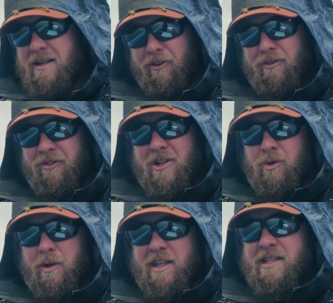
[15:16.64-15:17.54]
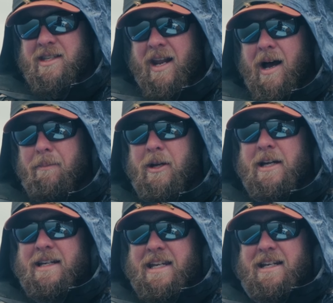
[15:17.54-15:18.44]
different fish with this setup
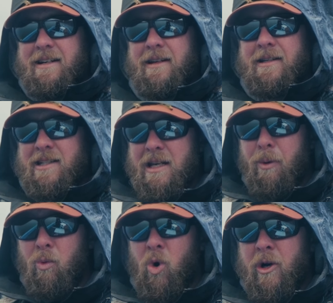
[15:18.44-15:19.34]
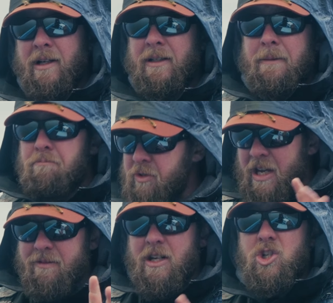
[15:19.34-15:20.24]
in deeper water,
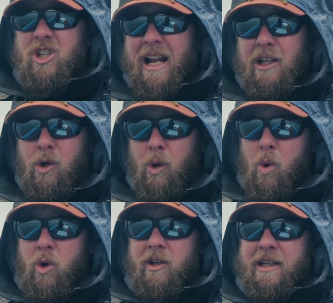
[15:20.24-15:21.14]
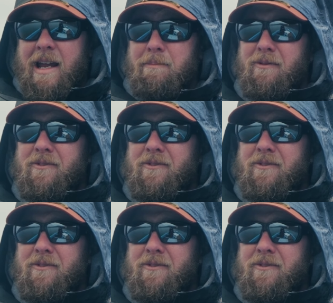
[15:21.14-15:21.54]
even in shallower water again, but